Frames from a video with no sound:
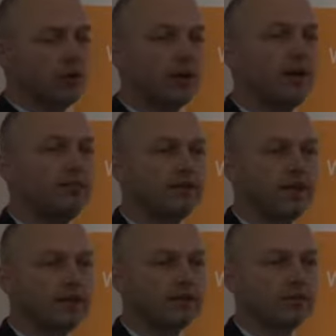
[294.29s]
more
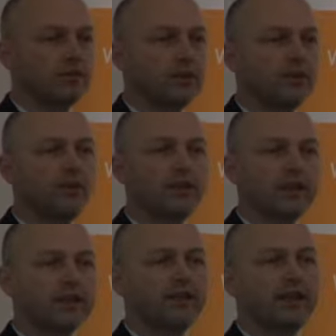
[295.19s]
complex. Now looking at